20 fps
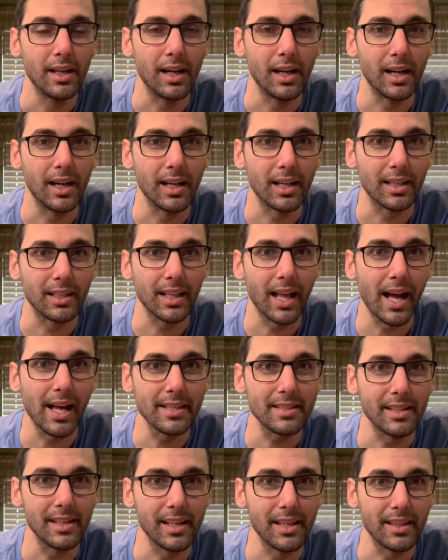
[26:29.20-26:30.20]
Glass,
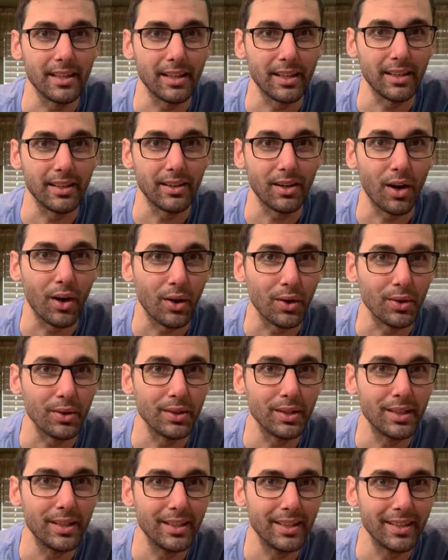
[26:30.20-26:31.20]
anything hard
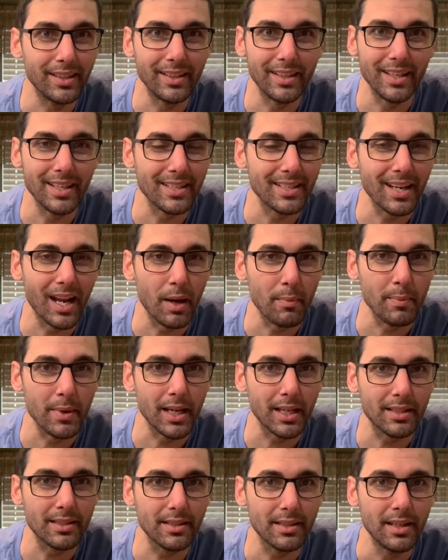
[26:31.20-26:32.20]
does not
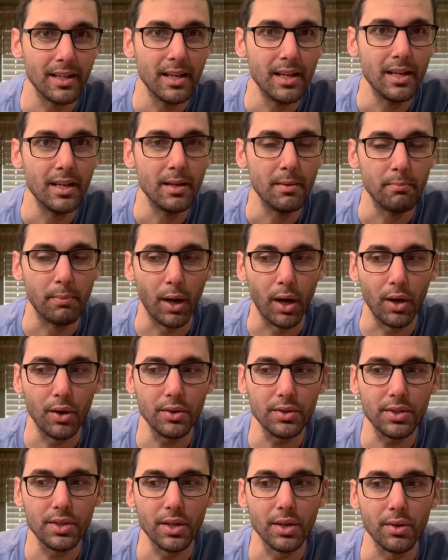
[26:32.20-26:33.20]
mix, but
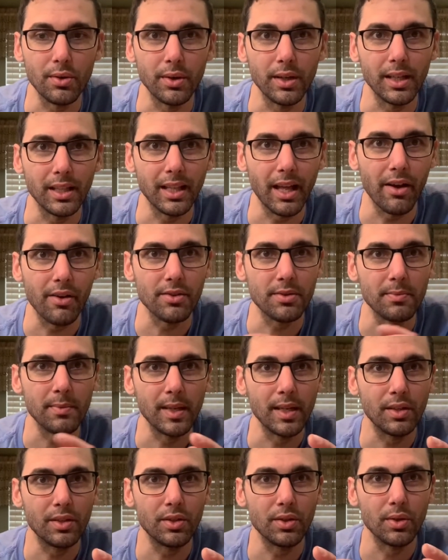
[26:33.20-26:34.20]
also allows me
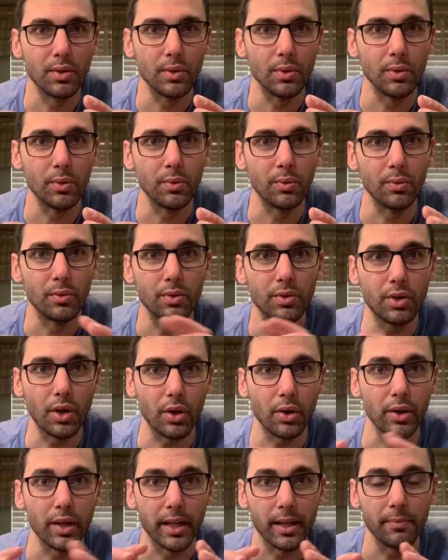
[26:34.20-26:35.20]
to turn
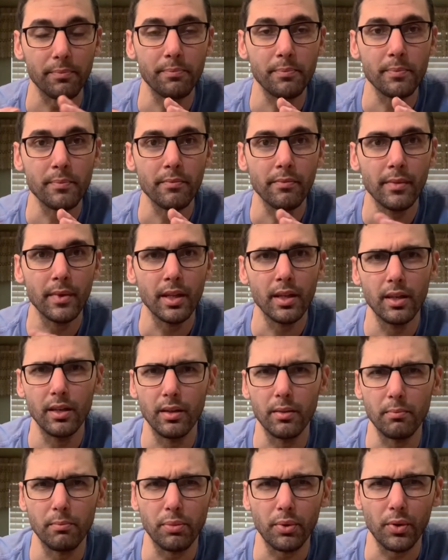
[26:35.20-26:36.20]
it.
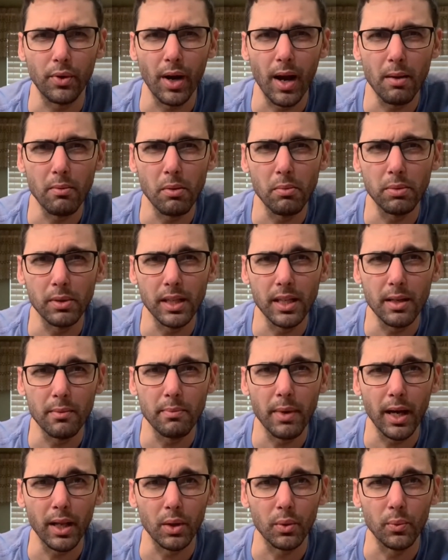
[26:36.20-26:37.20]
Probably
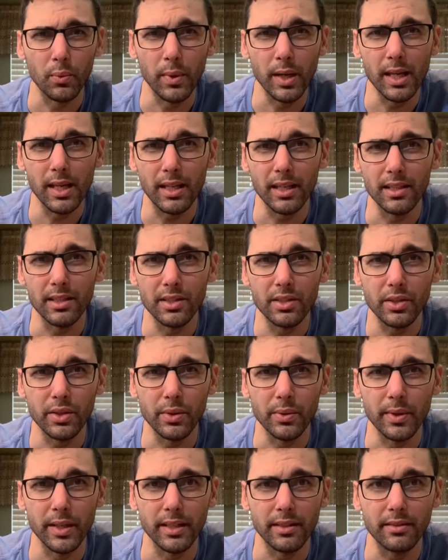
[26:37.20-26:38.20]
about a week into
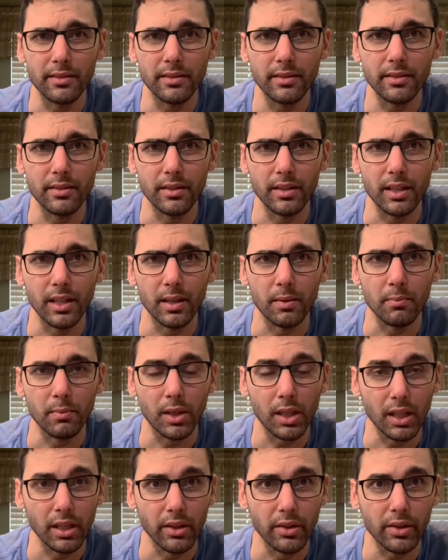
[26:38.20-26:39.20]
it
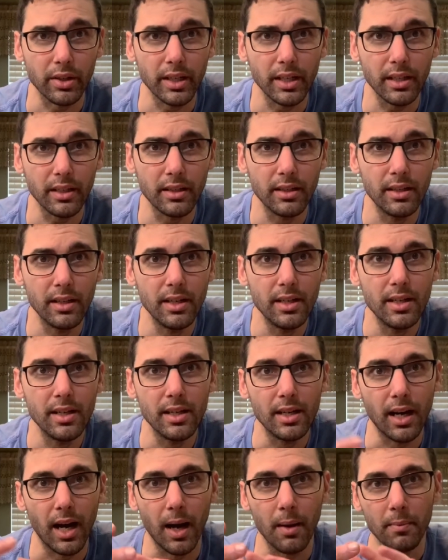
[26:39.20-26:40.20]
clearing,
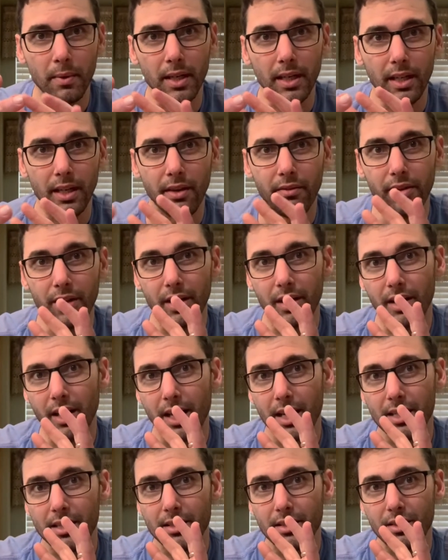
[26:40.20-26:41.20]
I'm going to give it a
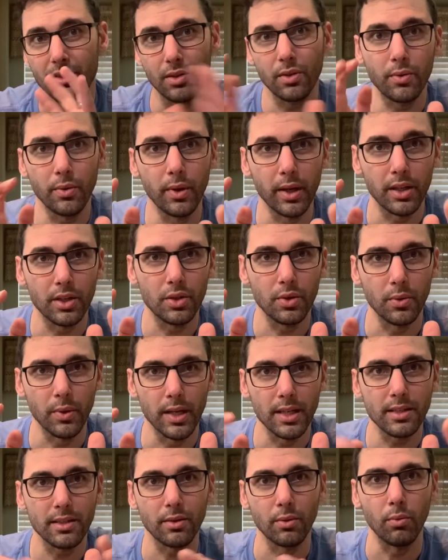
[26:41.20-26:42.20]
nice quick
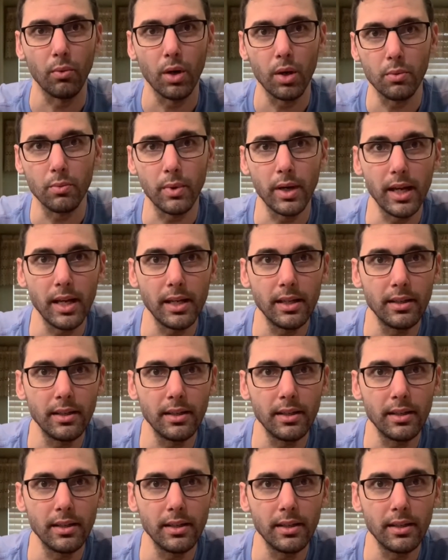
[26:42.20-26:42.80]
twist one way.